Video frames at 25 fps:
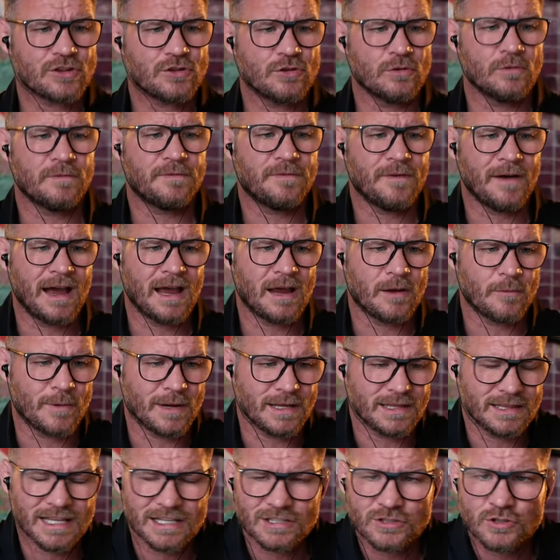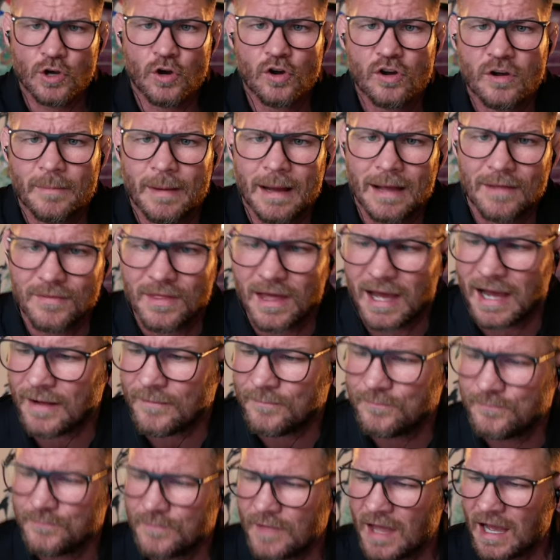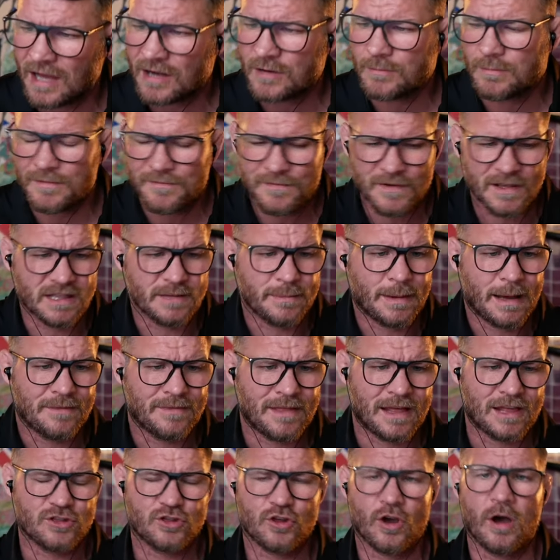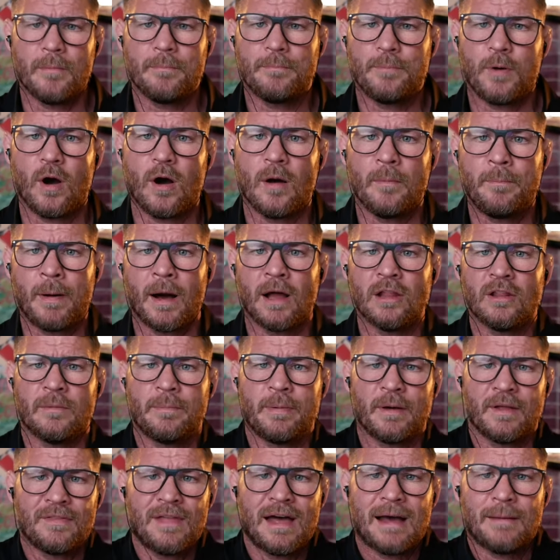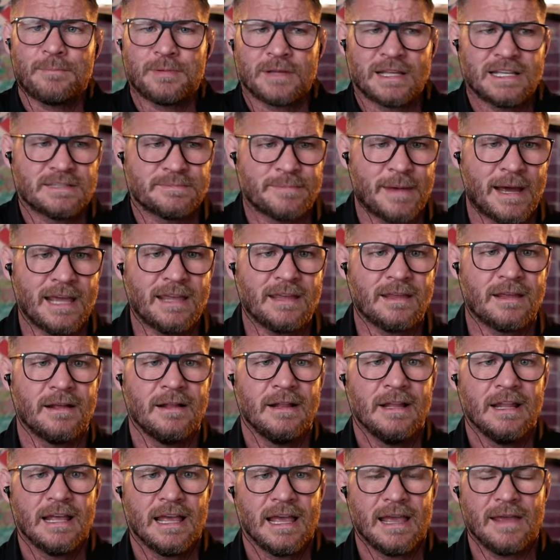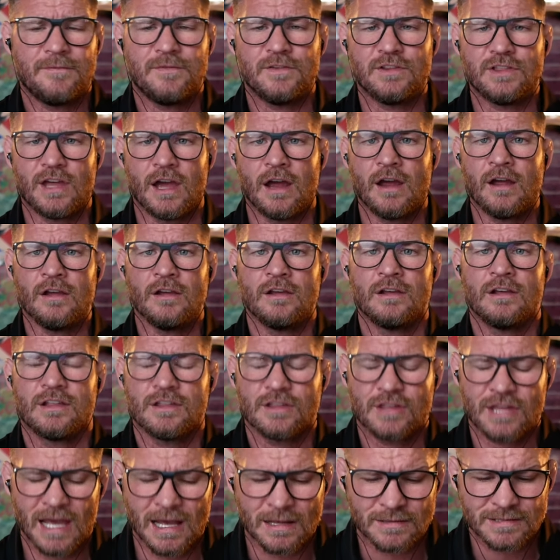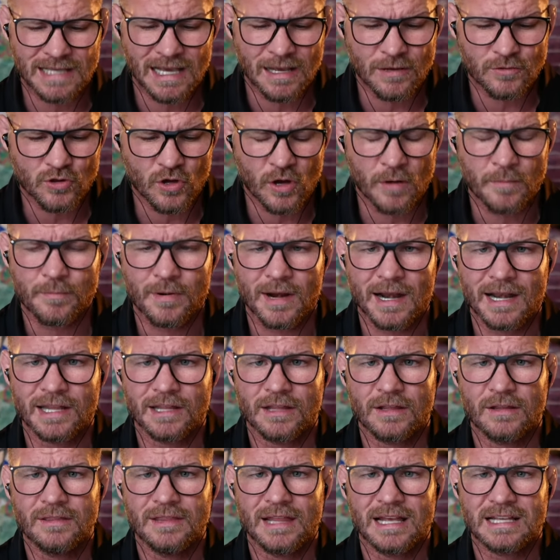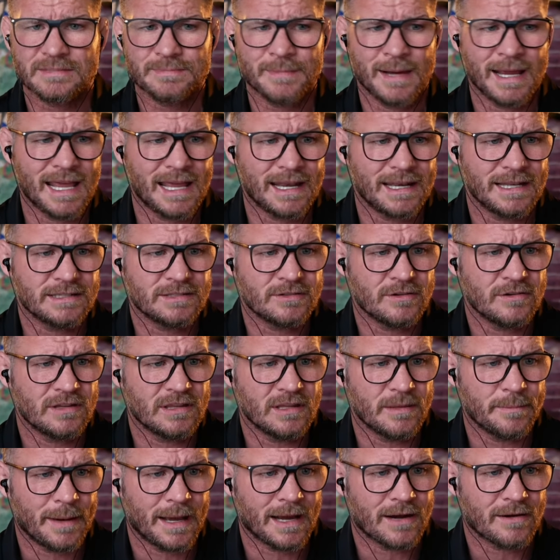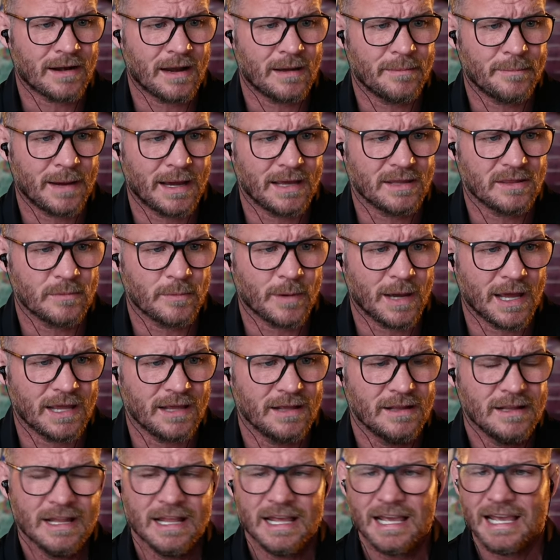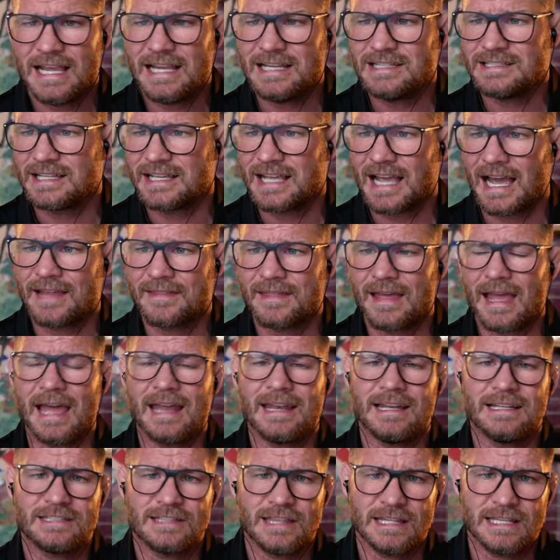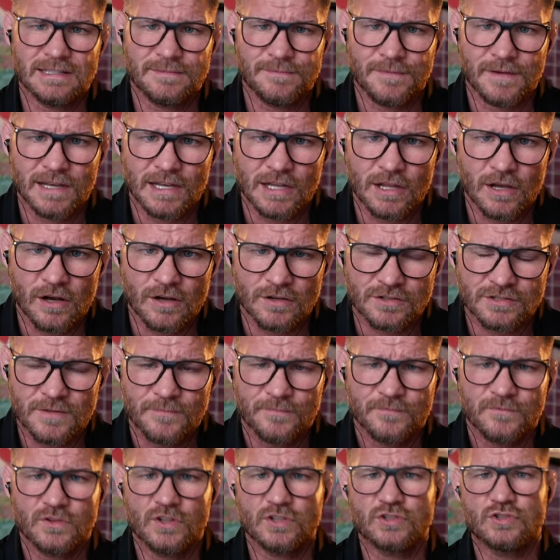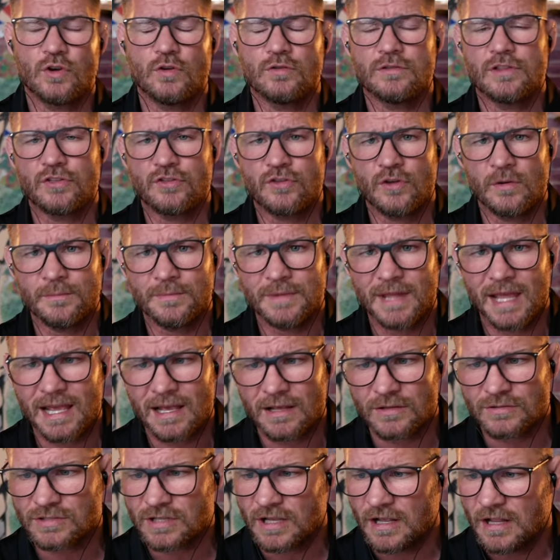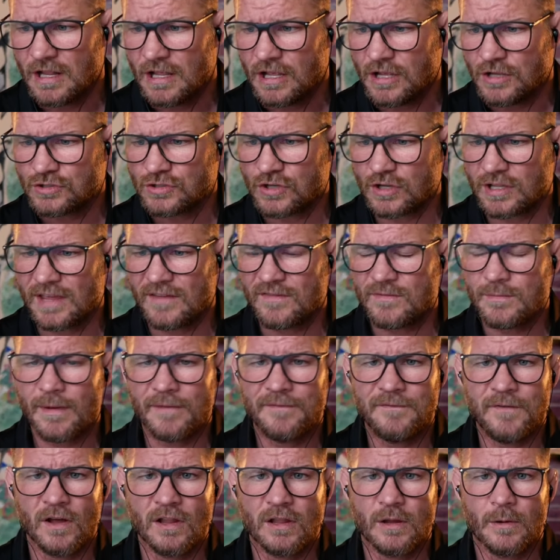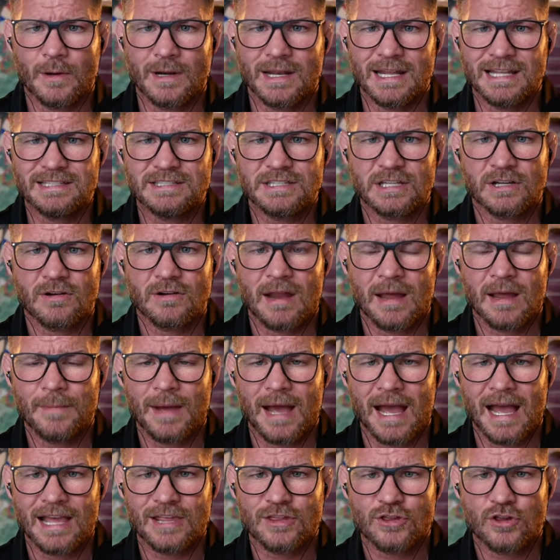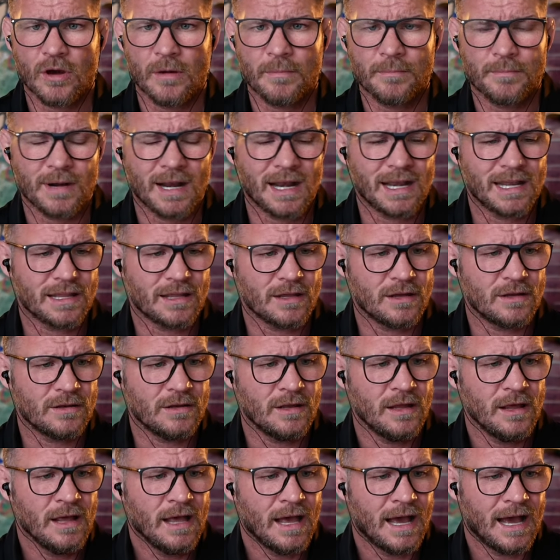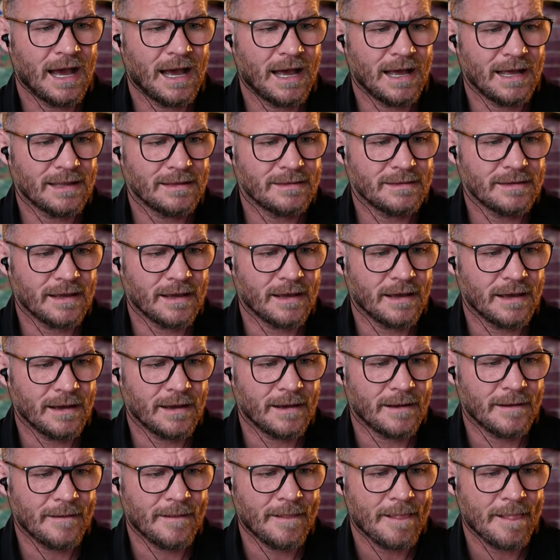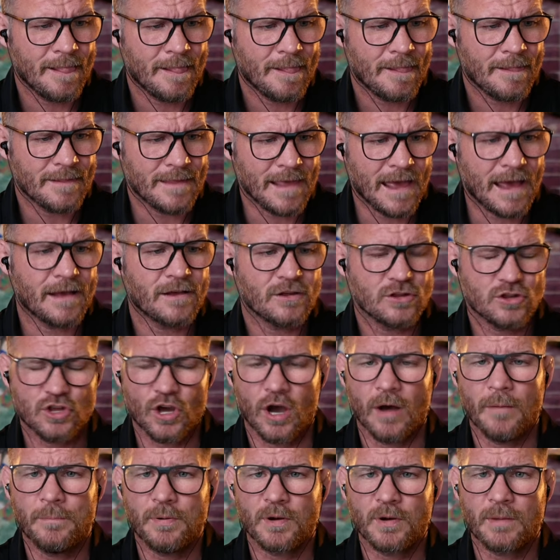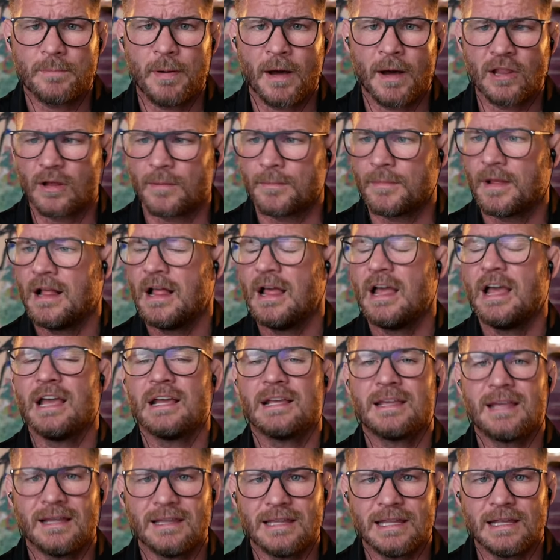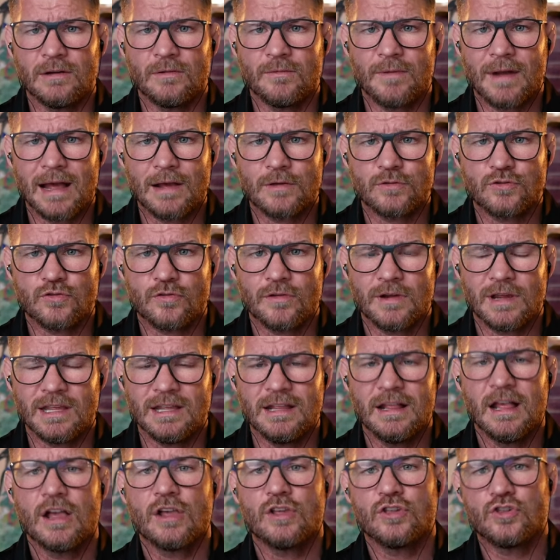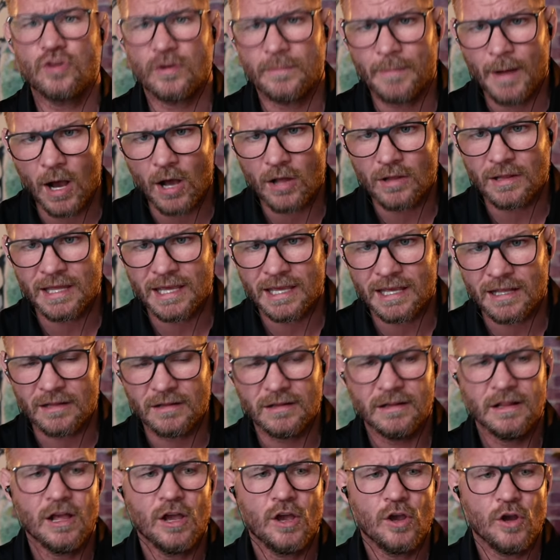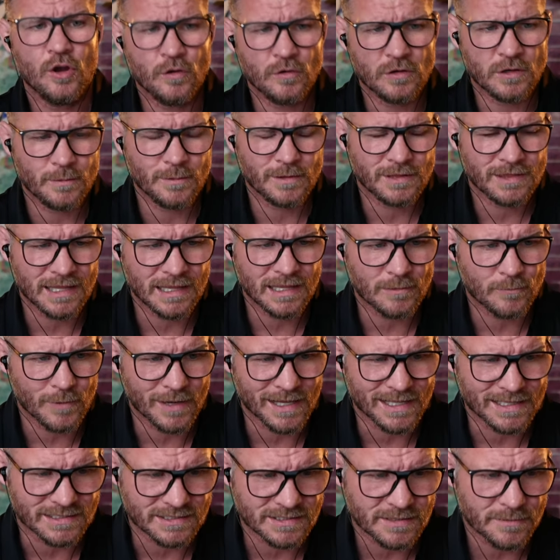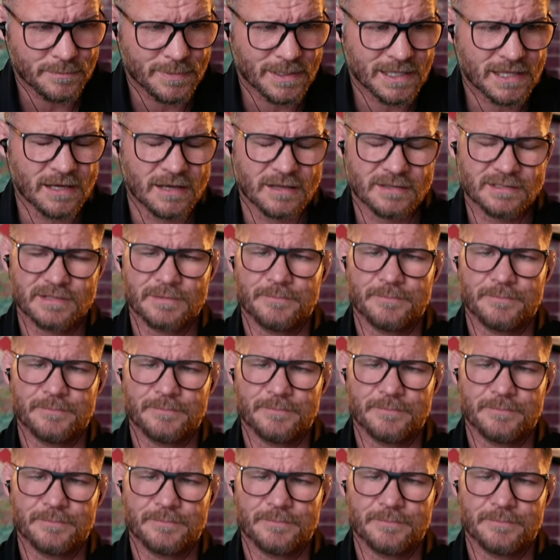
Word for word: Fight Week. Let's talk about that. How do we feel about that? John, put a poll up on that, please, mate. If you're there, shout out John Brannigan. That's my editor in the background, by the way. He's the guy that edits these videos, does all the thumbnails. So give him a follow on Instagram, at John Brannigan. And, uh, yeah, John, put a poll up. Khalil Rountree, Jamal Hill, who do we think wins? Because